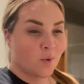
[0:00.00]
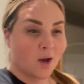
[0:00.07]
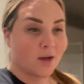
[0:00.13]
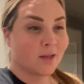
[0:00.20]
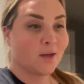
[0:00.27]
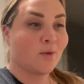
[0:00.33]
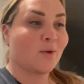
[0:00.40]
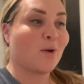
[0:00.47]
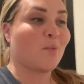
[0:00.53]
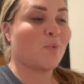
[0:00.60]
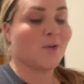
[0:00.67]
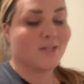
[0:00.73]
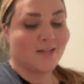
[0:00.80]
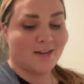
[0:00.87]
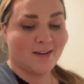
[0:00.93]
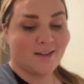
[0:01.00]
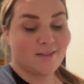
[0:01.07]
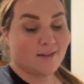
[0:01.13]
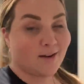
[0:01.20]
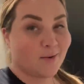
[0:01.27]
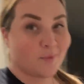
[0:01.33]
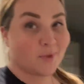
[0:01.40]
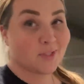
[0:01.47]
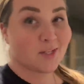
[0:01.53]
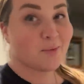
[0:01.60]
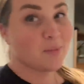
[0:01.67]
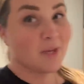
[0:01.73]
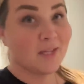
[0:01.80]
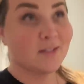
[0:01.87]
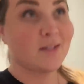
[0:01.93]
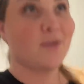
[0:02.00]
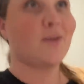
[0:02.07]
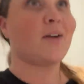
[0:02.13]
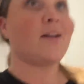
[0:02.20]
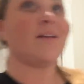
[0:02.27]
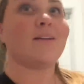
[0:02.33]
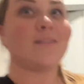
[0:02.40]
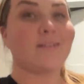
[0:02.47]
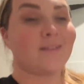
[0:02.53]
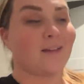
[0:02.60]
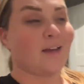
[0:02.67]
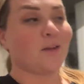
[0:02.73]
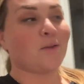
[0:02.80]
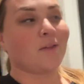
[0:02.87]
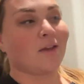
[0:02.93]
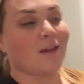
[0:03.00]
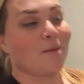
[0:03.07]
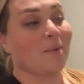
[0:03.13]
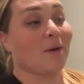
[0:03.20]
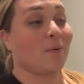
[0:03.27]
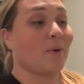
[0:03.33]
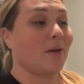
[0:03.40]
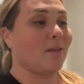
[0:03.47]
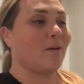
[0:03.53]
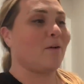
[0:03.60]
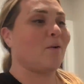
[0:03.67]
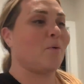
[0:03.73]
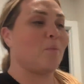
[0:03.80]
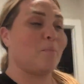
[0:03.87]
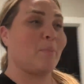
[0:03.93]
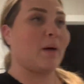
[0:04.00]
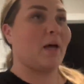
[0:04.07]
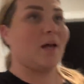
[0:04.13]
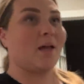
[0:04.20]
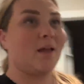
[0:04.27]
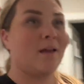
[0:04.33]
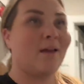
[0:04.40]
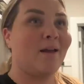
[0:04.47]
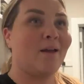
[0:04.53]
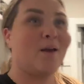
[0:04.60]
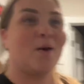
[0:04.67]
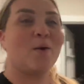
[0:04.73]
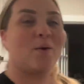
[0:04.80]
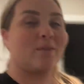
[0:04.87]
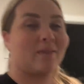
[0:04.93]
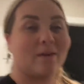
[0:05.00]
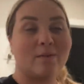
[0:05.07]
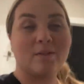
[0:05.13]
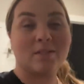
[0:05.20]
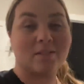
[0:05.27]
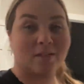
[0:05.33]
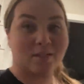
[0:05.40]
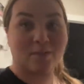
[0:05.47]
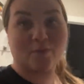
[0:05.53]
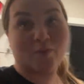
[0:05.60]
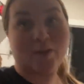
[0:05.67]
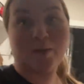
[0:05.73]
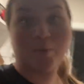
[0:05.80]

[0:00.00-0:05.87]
walking around pretending that it wasn't amazing, right? I know that came out a while ago, but that was such a funny